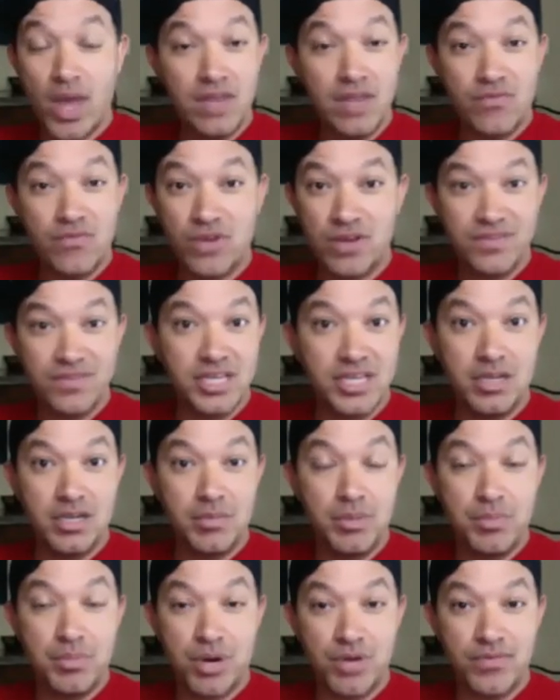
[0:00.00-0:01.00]
for everything to
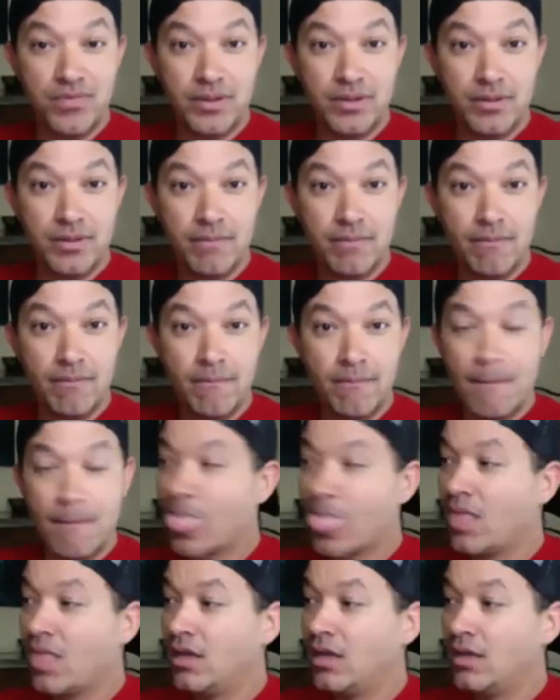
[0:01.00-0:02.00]
be perfect.
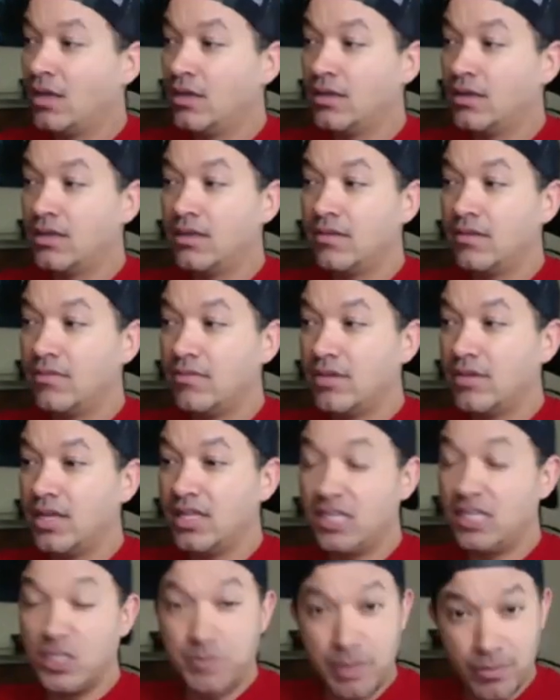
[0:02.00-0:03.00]
And
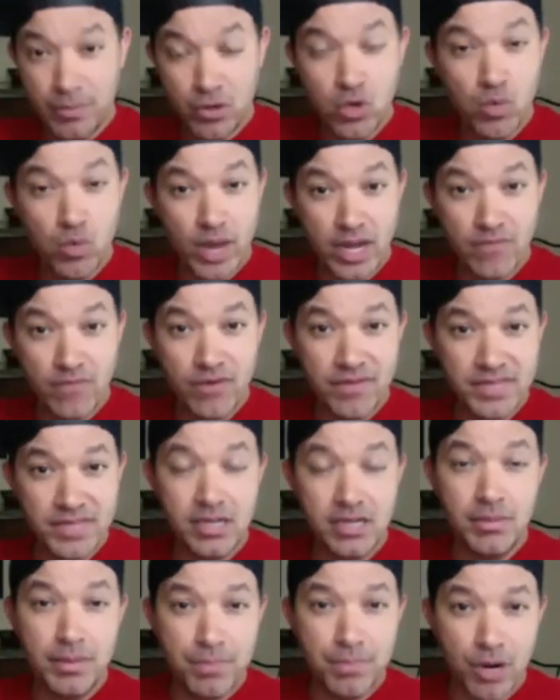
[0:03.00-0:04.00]
these people who waited for everything
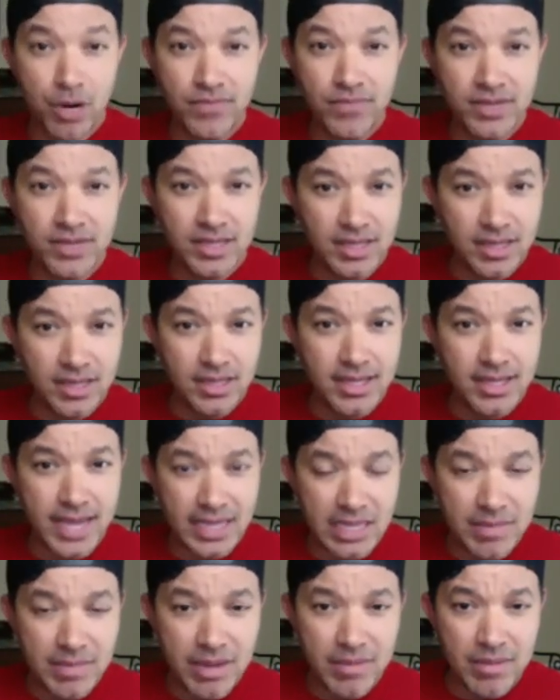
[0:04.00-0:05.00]
to be perfect, can
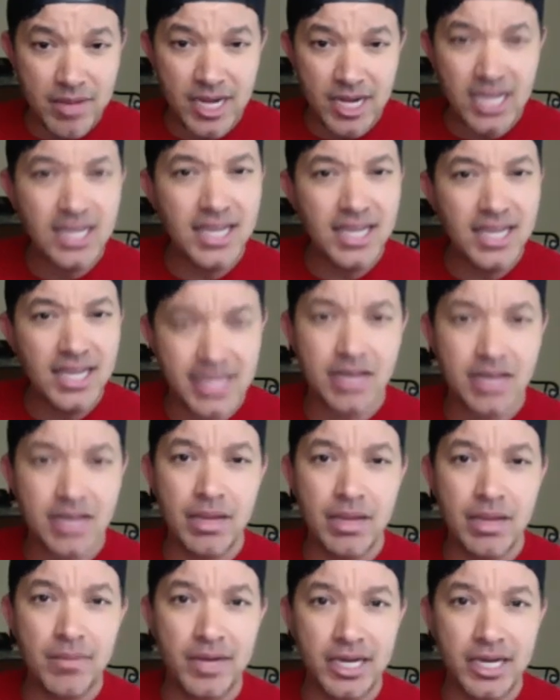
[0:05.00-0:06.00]
they make money? Yes, they can
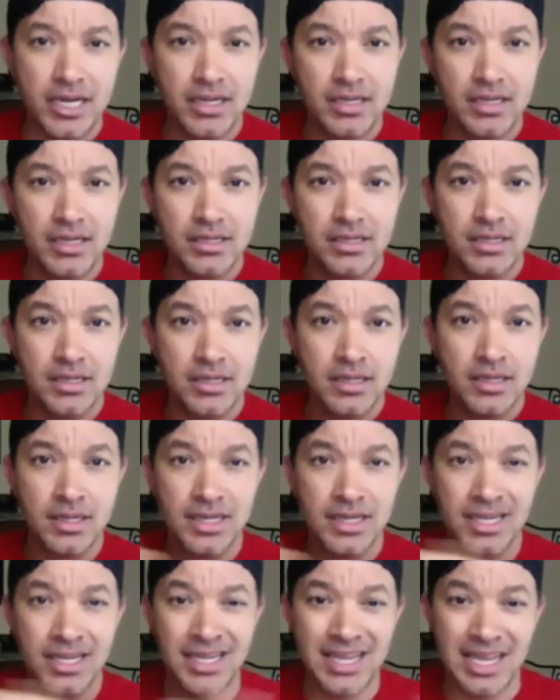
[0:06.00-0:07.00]
make money.
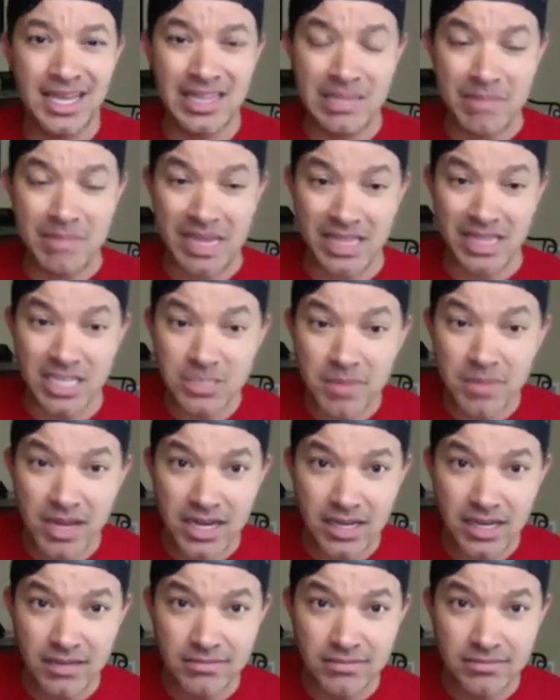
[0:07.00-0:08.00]
Can they make this
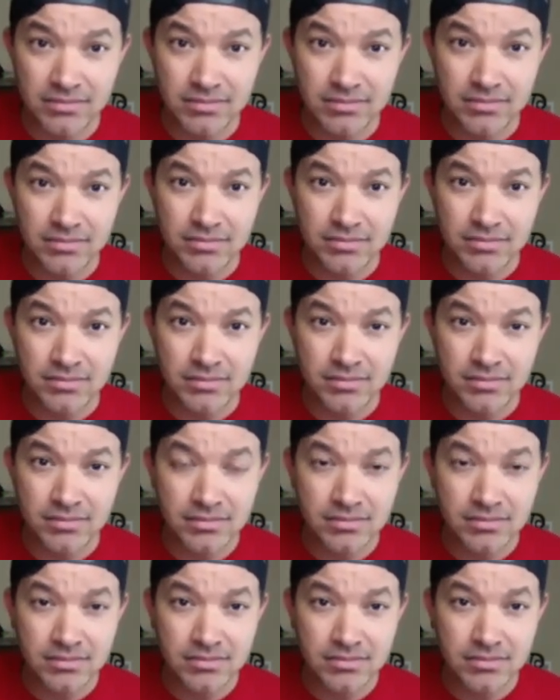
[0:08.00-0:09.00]
money?
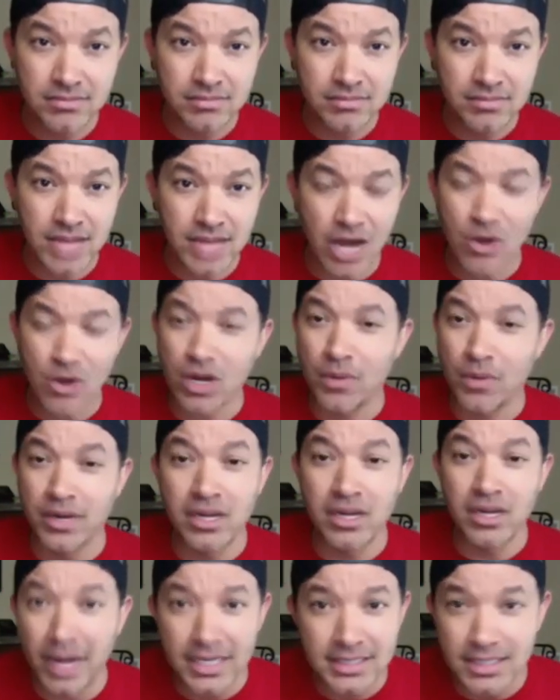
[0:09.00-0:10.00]
I don't care what
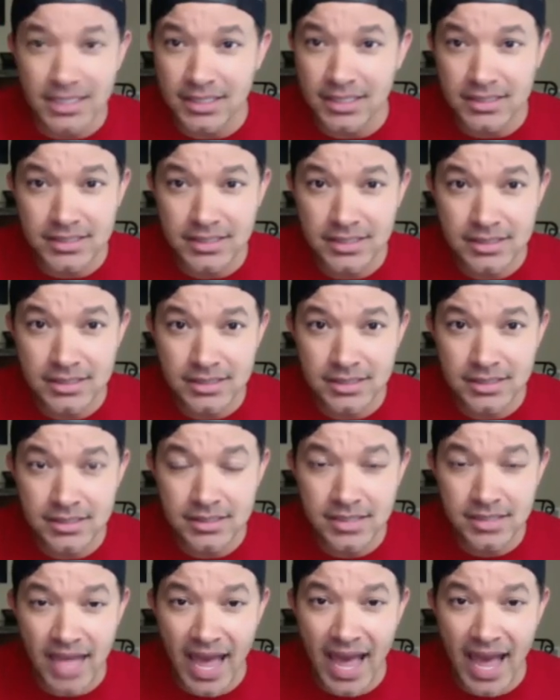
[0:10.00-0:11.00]
anybody says.
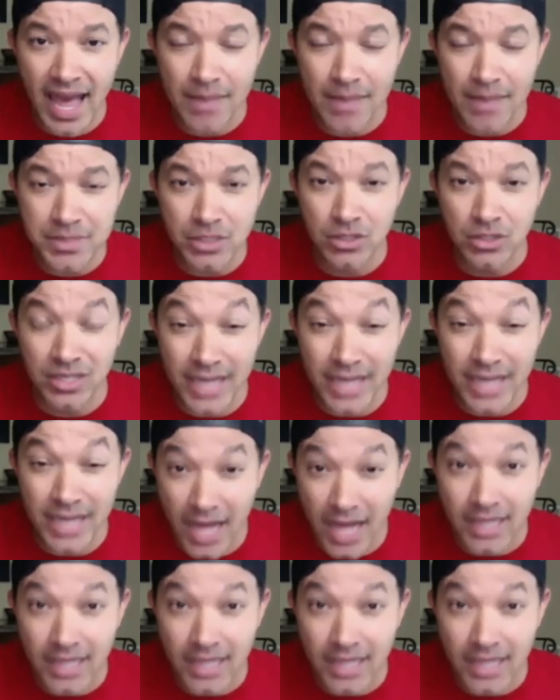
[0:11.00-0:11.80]
Absolutely not.